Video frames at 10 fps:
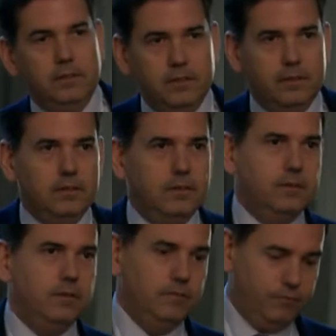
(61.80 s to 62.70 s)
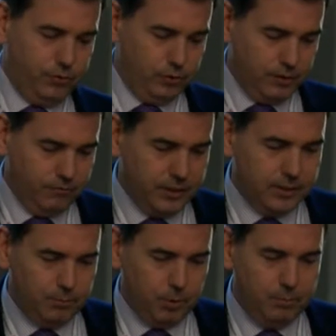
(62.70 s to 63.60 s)
on fruit and
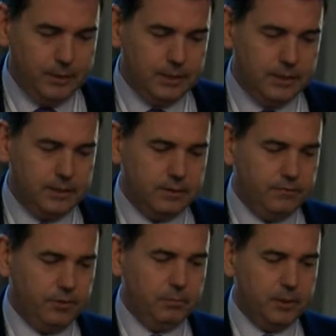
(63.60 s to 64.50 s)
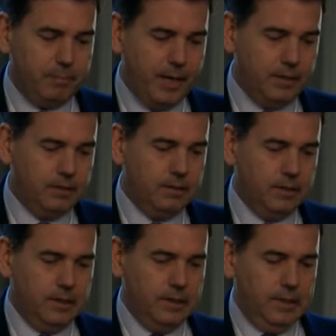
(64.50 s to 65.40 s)
vegetable business from Spain.
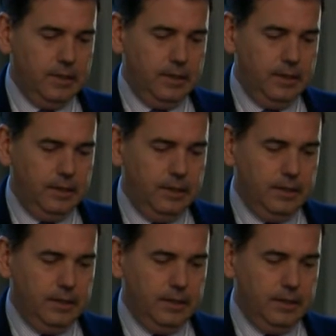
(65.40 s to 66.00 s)
We